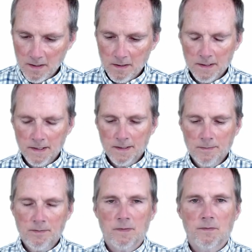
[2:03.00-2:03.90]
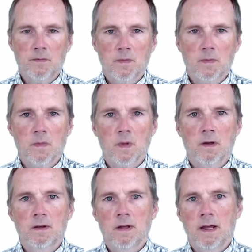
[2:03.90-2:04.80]

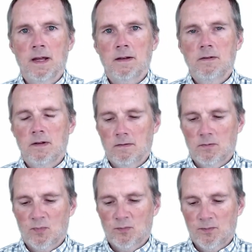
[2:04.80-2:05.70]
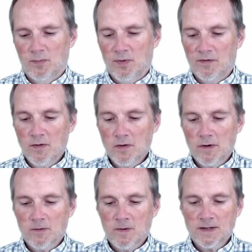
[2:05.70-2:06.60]
And before, in the
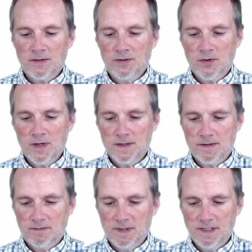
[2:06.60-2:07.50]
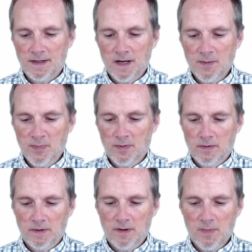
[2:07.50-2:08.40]
rational choice setup,
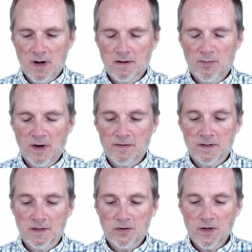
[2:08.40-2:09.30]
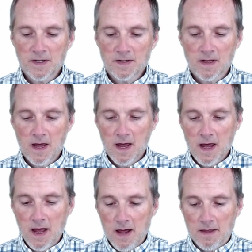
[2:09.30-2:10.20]
the model of preference and choice,
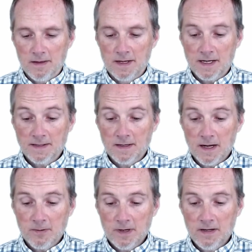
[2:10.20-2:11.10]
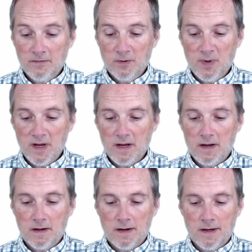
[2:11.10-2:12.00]
the next thing I would give would be
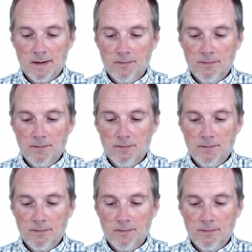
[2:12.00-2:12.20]
a